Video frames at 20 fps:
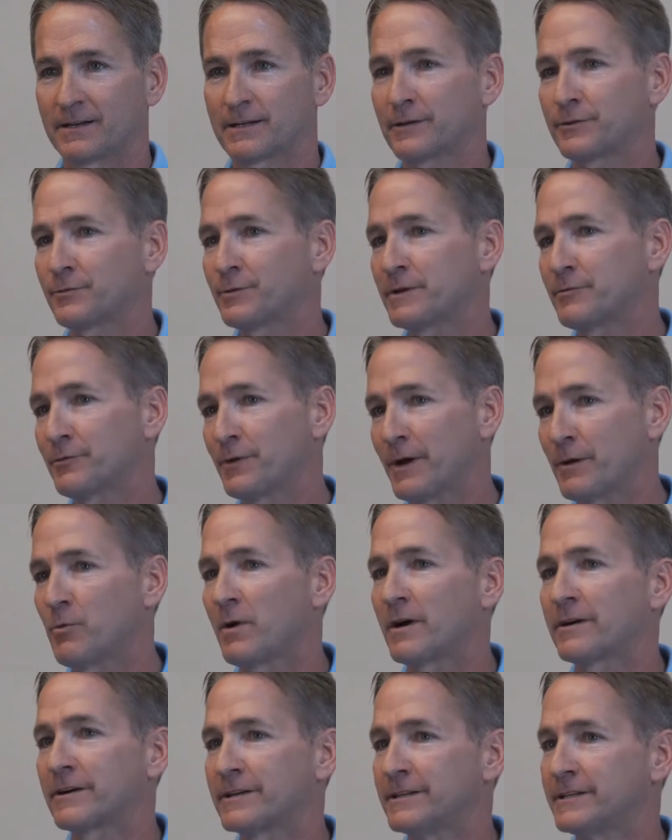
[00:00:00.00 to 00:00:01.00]
Guthrie and Frey
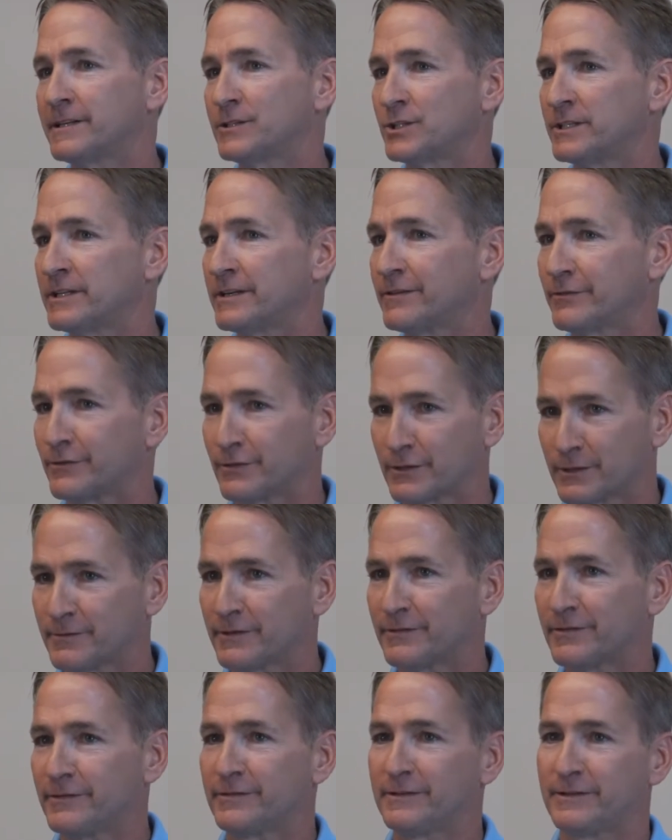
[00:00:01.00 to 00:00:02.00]
Water Conditioning
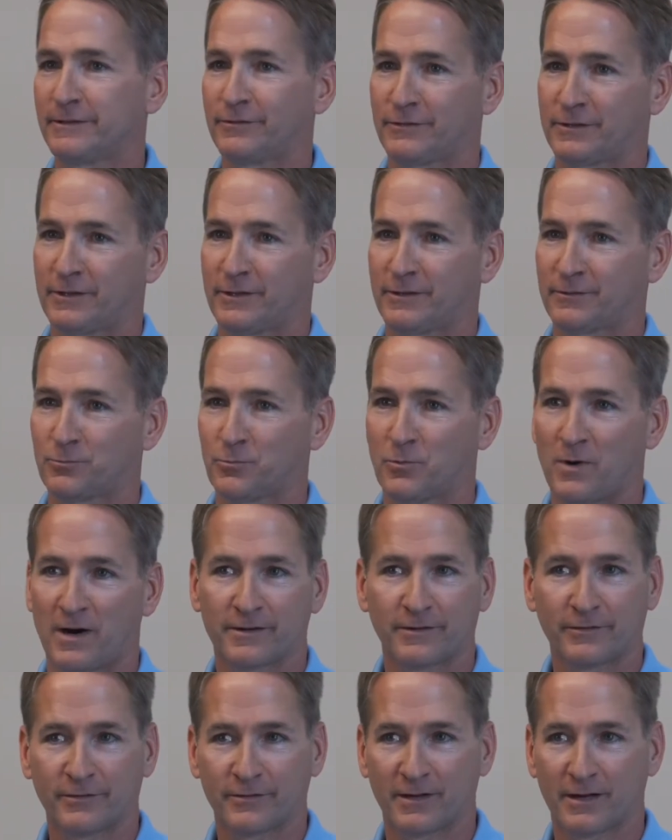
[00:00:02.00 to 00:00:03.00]
services and installs
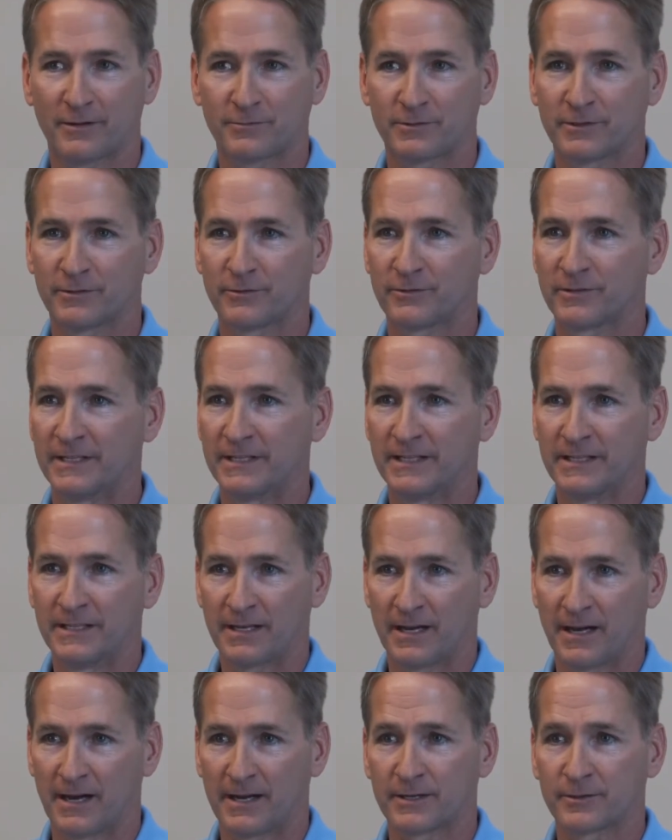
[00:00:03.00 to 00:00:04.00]
water softeners,
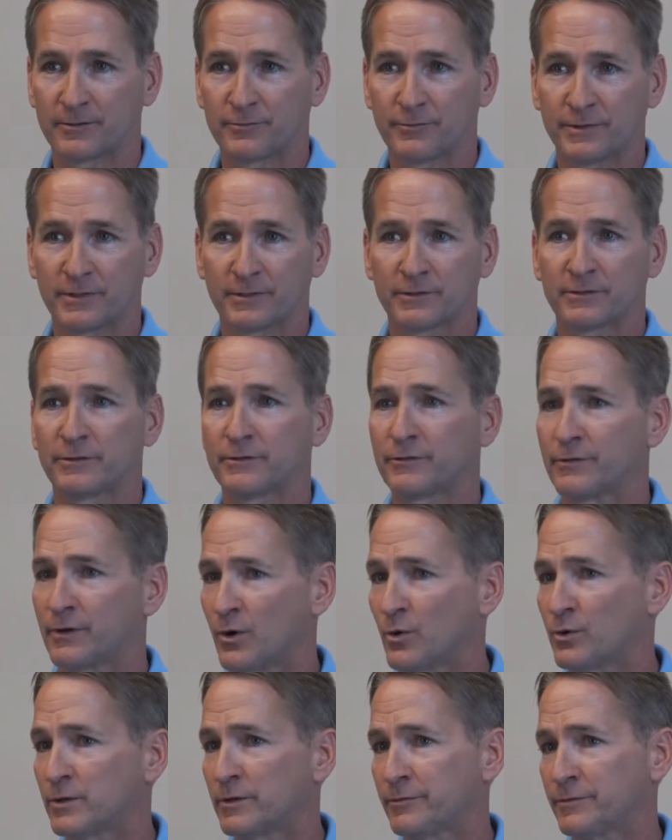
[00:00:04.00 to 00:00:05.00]
iron filters,
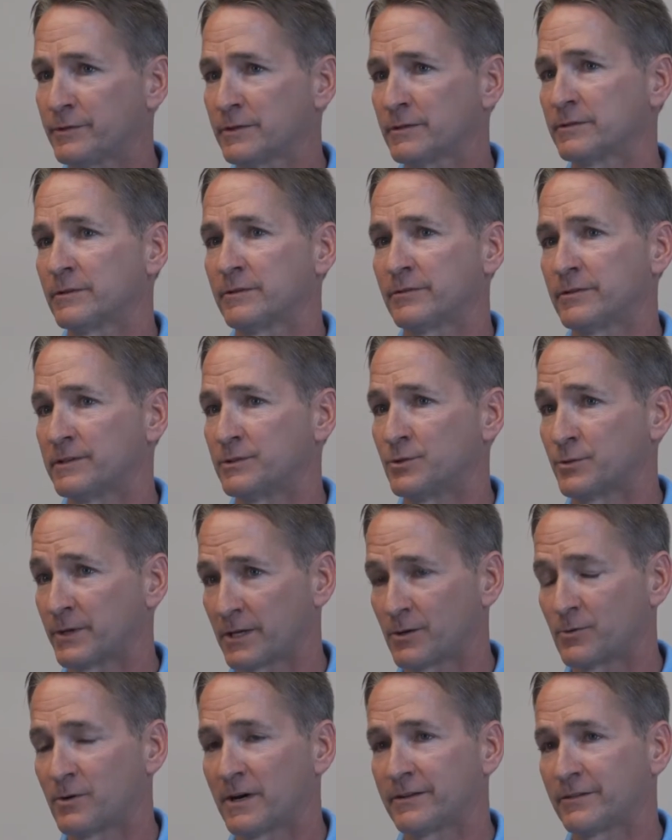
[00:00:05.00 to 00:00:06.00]
odor filters, and
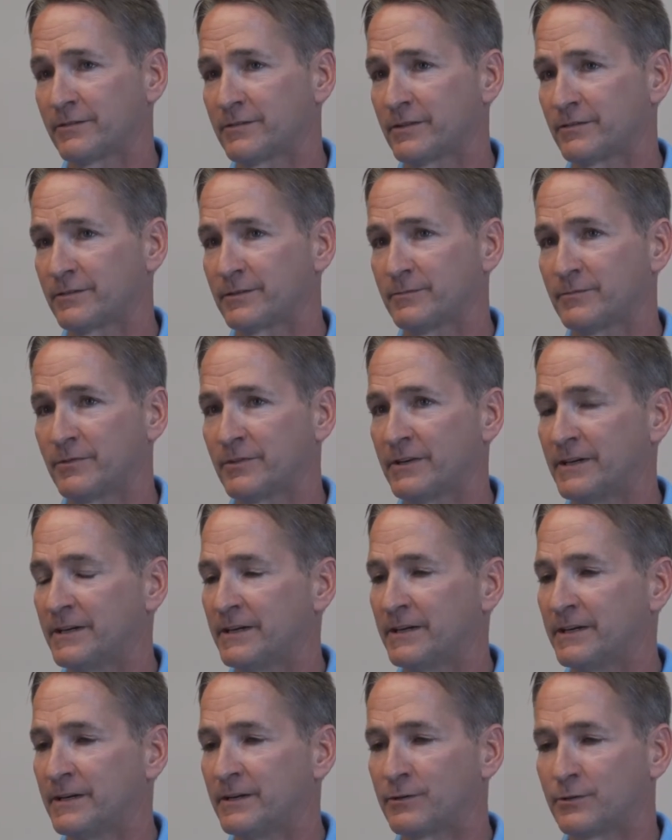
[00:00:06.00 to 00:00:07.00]
drinking water systems
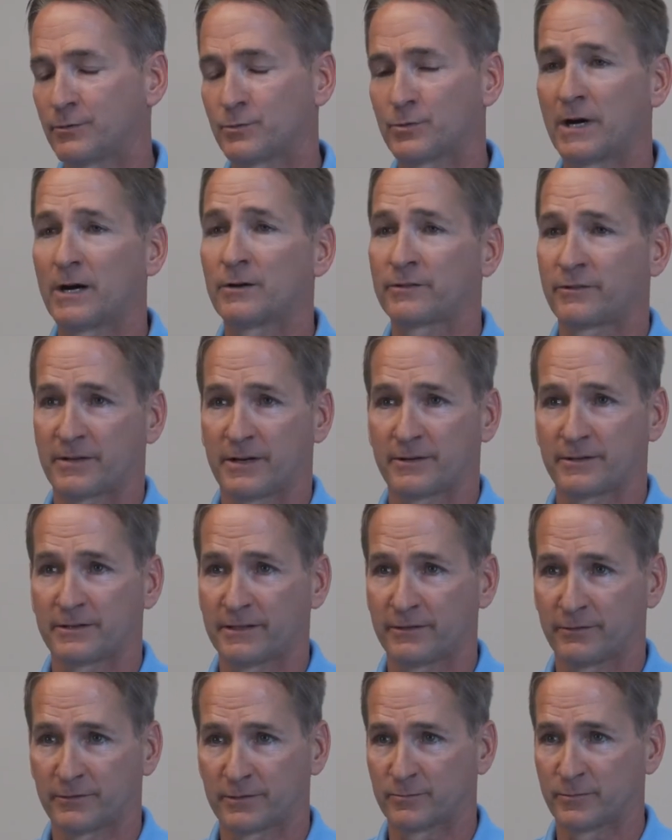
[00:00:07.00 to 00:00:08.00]
throughout
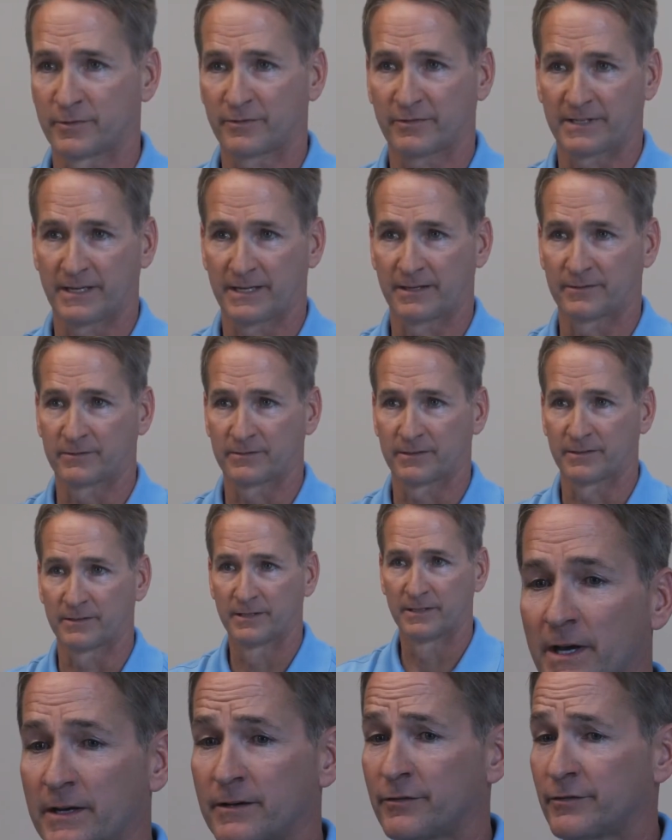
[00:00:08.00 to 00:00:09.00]
southeastern
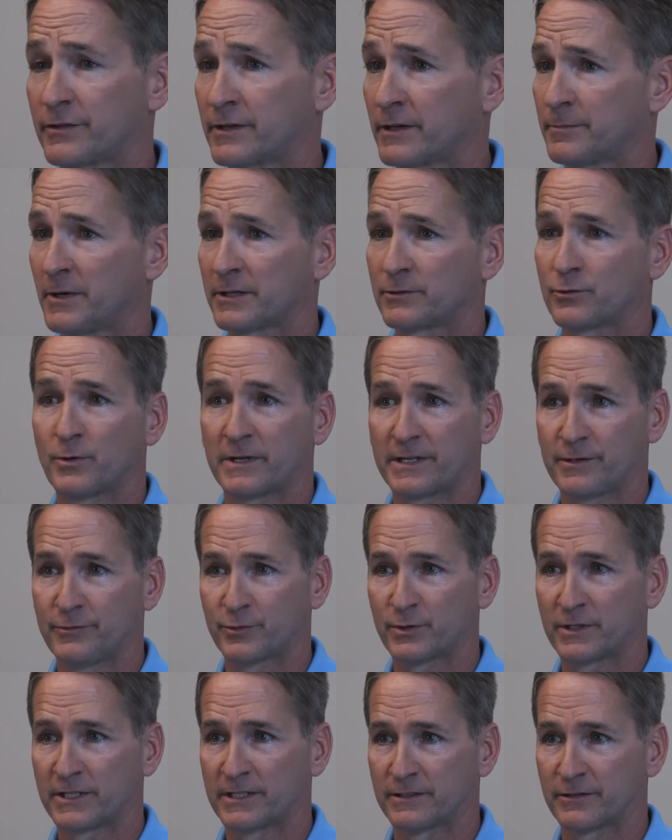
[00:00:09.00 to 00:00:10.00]
Wisconsin. Got our start about
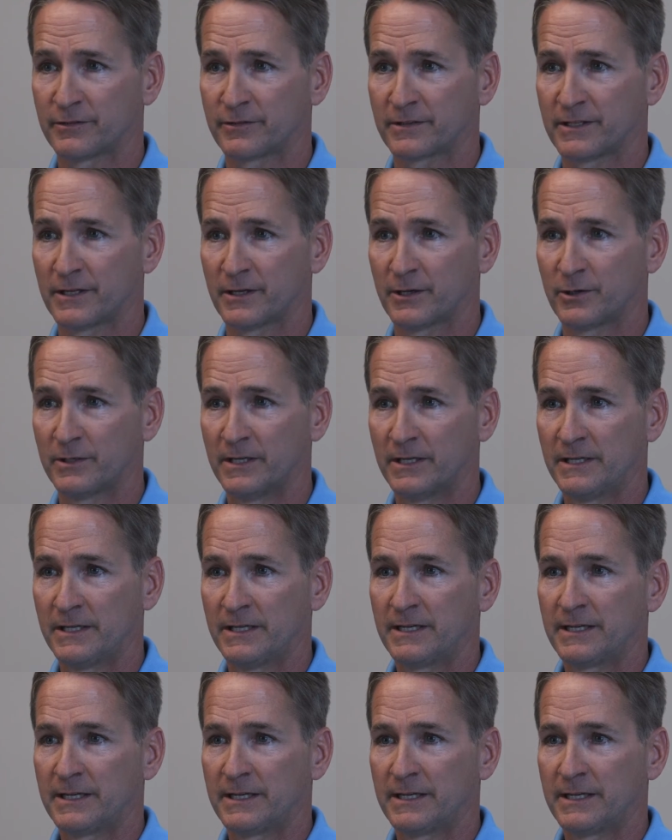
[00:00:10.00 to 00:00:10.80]
24 years ago,